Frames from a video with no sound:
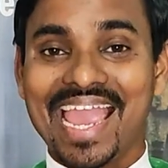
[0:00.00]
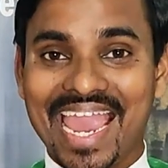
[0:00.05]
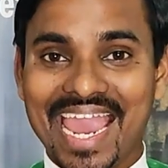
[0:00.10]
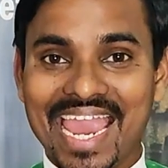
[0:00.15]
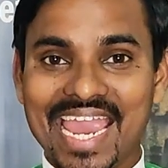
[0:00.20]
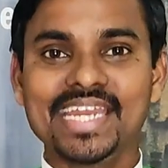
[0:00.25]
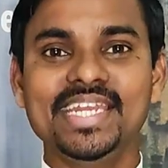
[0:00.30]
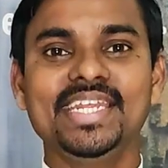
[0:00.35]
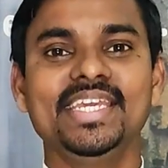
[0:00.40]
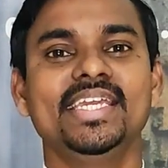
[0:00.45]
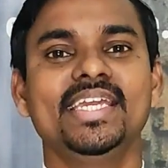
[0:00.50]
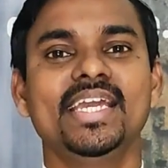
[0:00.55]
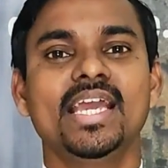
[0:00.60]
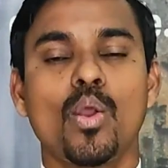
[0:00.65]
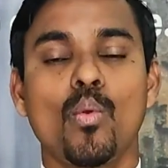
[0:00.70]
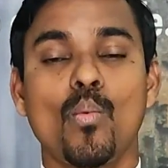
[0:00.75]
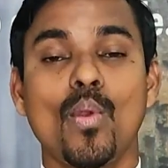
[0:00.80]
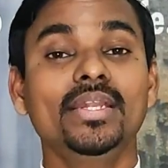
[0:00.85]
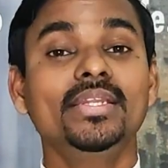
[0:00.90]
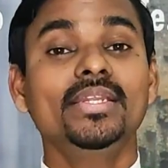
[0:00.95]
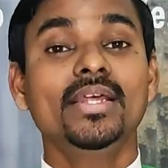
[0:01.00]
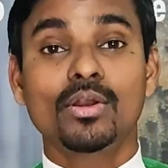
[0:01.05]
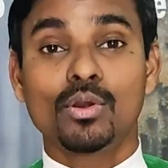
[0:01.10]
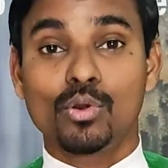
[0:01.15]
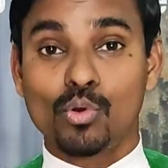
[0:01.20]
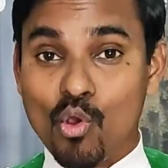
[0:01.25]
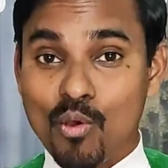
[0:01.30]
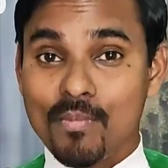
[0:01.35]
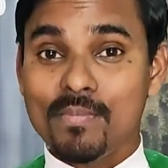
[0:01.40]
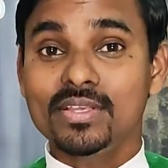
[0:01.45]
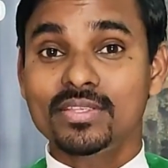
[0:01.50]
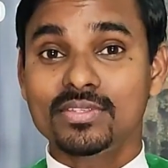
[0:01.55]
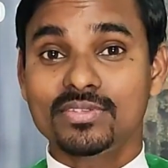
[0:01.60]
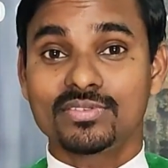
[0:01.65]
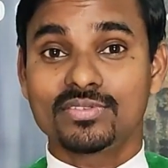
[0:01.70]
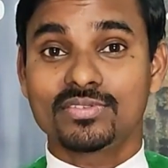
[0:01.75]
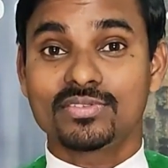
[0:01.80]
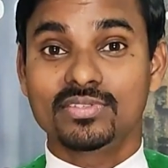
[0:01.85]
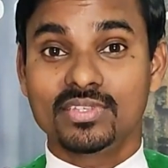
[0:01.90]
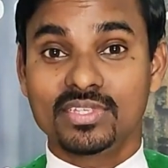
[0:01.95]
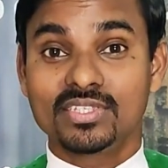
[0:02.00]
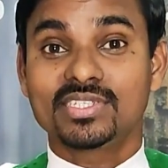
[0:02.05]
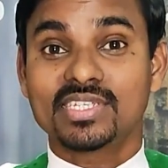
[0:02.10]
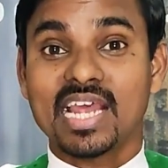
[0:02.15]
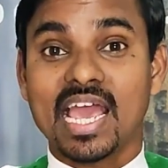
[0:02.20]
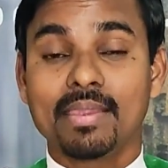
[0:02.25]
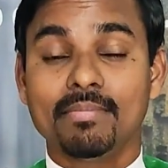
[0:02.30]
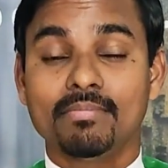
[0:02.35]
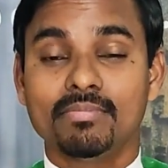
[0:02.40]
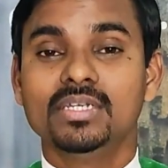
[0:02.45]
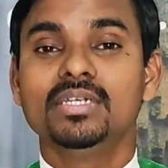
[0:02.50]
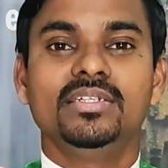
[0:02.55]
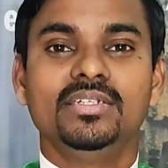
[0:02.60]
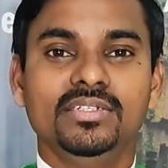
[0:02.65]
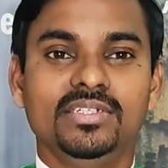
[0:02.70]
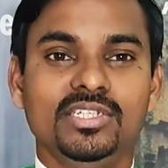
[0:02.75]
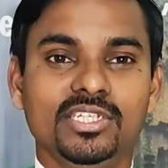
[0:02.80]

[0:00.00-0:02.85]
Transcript: AD when the Romans this time